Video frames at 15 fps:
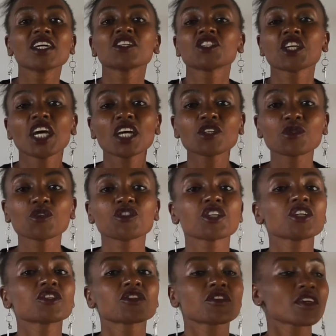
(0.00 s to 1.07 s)
she had to
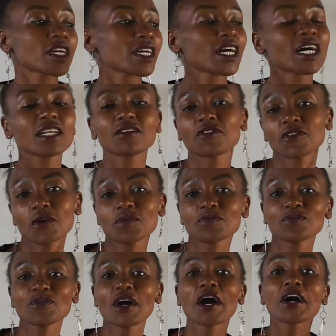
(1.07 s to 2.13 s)
chase the girl
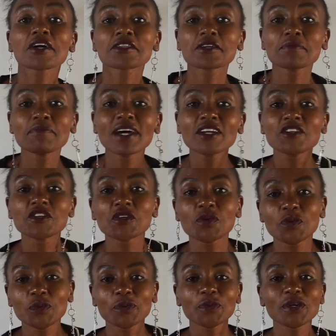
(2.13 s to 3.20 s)
from the
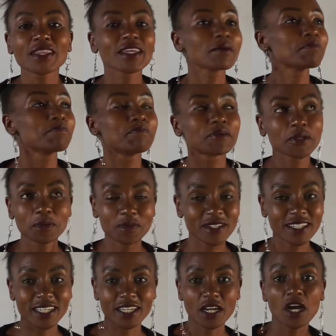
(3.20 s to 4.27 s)
bedroom with a
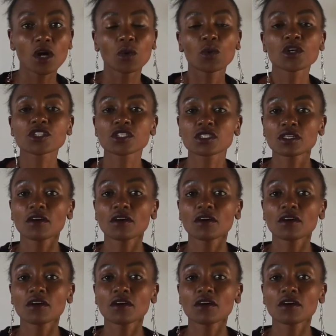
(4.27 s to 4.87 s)
broomstick, which is